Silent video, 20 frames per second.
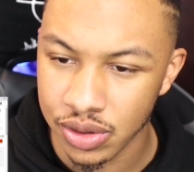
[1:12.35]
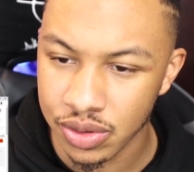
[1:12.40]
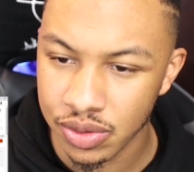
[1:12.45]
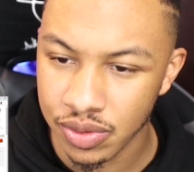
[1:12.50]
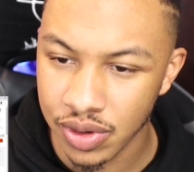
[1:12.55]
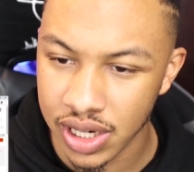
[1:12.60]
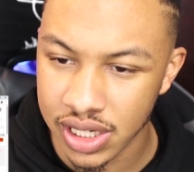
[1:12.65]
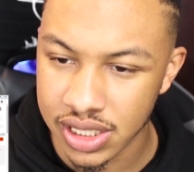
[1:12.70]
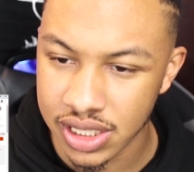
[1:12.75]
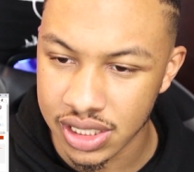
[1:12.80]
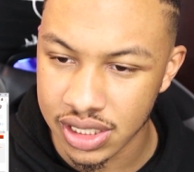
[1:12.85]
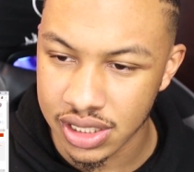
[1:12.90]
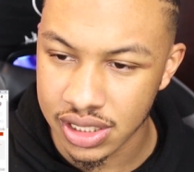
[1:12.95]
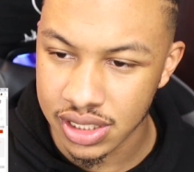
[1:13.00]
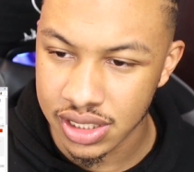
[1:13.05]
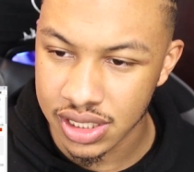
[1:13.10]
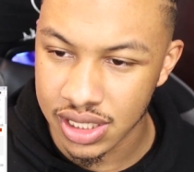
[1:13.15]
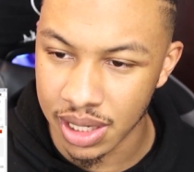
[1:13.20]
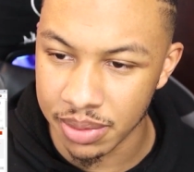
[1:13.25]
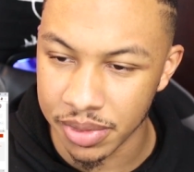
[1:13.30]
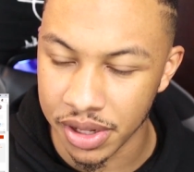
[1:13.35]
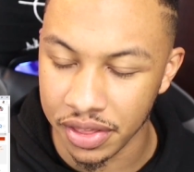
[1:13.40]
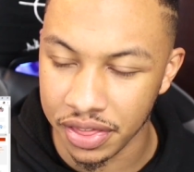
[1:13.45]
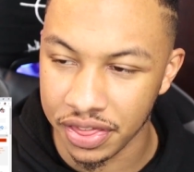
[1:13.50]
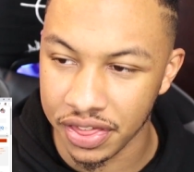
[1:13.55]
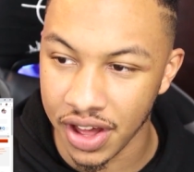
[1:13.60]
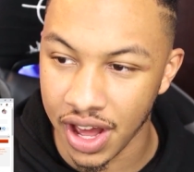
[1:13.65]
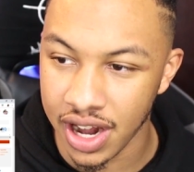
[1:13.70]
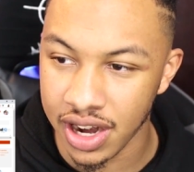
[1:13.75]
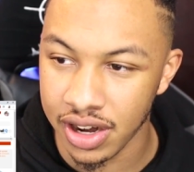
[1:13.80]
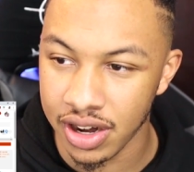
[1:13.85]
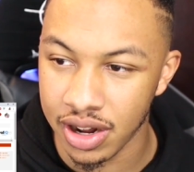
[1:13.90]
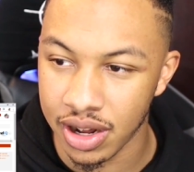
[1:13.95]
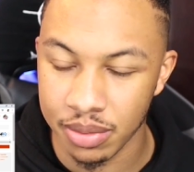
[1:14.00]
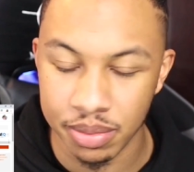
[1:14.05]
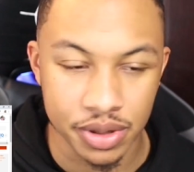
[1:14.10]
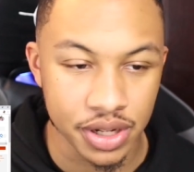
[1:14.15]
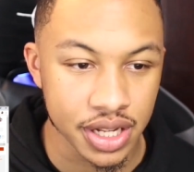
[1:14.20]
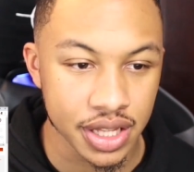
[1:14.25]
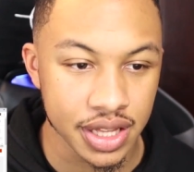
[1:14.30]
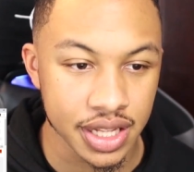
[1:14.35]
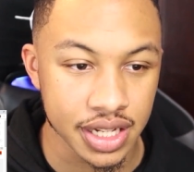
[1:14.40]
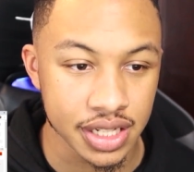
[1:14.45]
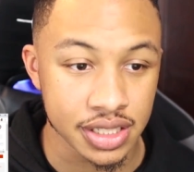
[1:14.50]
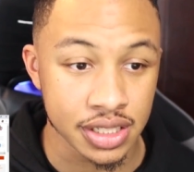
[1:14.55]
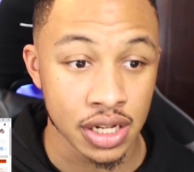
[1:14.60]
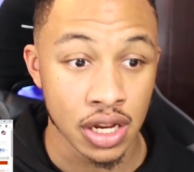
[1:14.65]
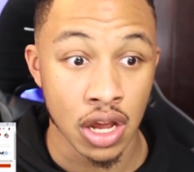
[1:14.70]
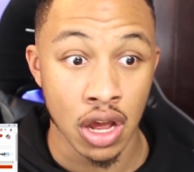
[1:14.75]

Watch this. Time to thought it up. Look at this.